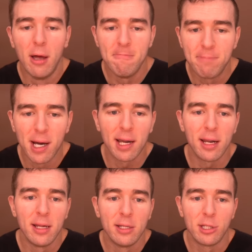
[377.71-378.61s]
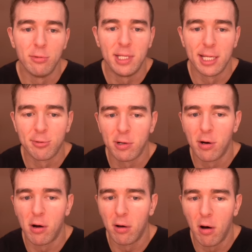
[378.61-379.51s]
But to
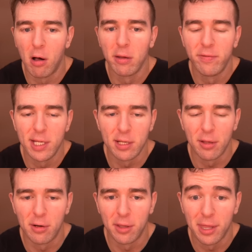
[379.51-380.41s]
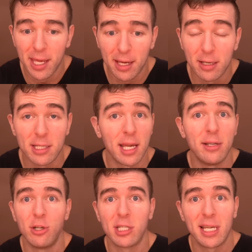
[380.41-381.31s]
disregard all of these other things
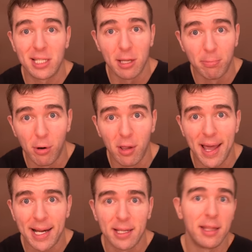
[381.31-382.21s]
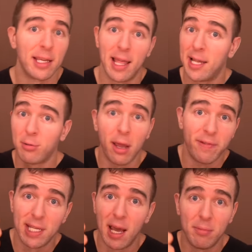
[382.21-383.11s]
and just say it's the prolactin, like that's why I have
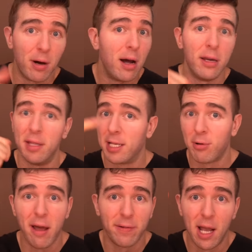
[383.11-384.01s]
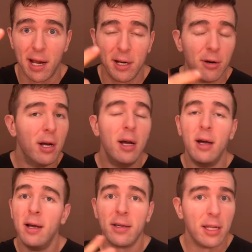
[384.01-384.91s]
a dad bod, that's why I have gyno,
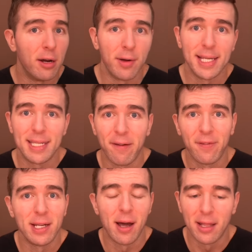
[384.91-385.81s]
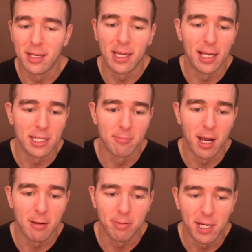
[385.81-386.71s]
you know, it's definitely not the case in
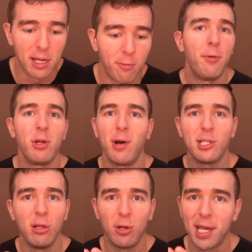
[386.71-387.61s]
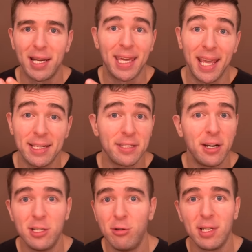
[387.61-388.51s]
my opinion. And when you actually look at case
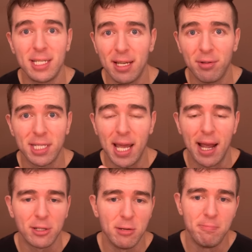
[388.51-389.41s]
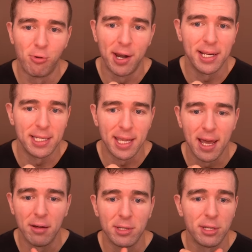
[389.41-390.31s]
studies, you can see how this actually breaks
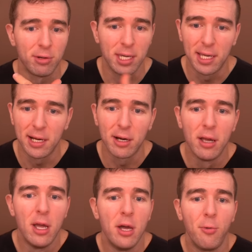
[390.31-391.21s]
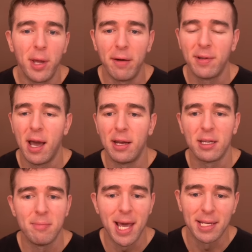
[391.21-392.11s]
down. So here we have
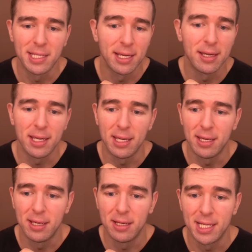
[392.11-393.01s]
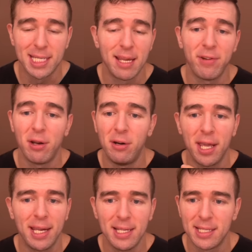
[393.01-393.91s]
gynecomastia in
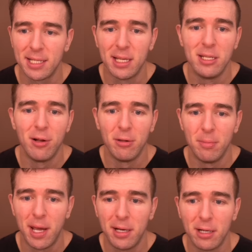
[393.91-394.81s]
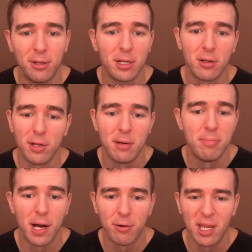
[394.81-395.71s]
786 adult men, clinical and
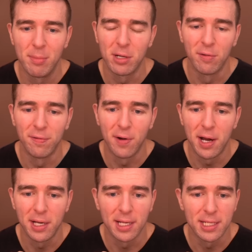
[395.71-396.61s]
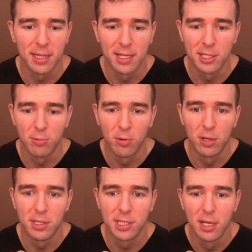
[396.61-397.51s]
biochemical findings. This
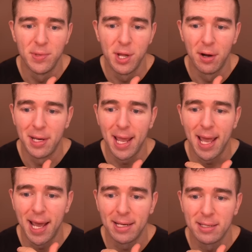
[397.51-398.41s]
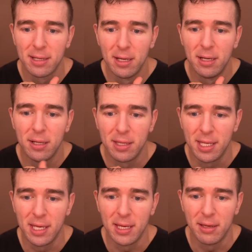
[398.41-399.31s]
was done at
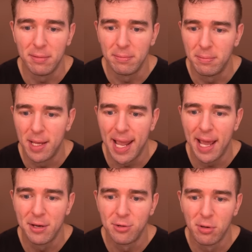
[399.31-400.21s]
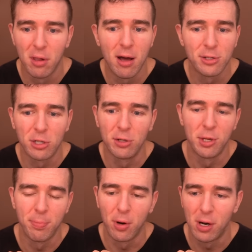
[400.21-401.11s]
the Andrological
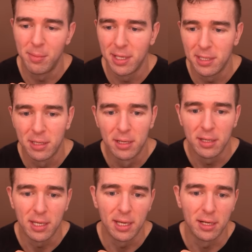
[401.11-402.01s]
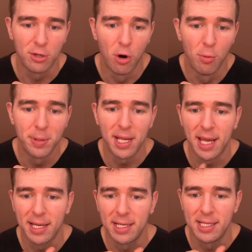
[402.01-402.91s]
Department in
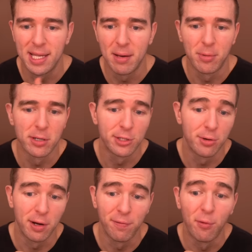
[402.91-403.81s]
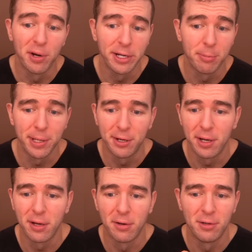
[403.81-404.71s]
Copenhagen, Denmark during a 4-year
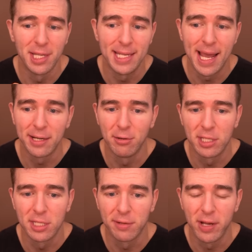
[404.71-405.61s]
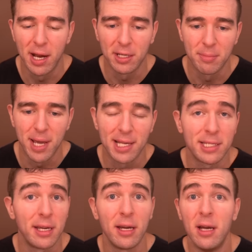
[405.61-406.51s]
period under the diagnosis of
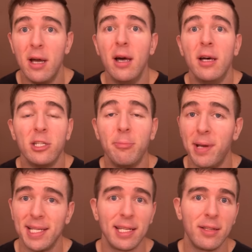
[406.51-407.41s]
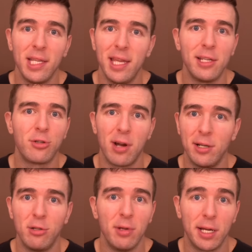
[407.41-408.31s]
gynecomastia. So basically they
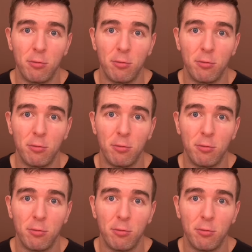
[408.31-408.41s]
tried to like